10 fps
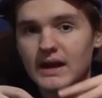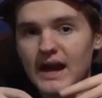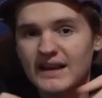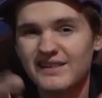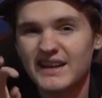
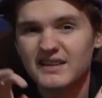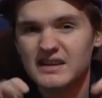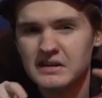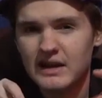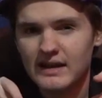and he like
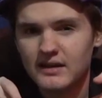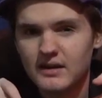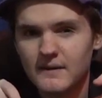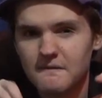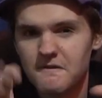did like
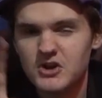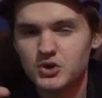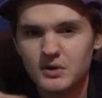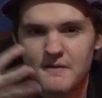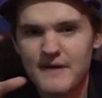
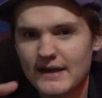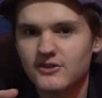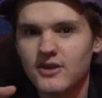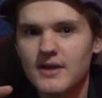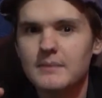visual
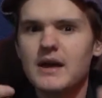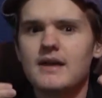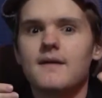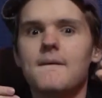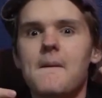effects to them, like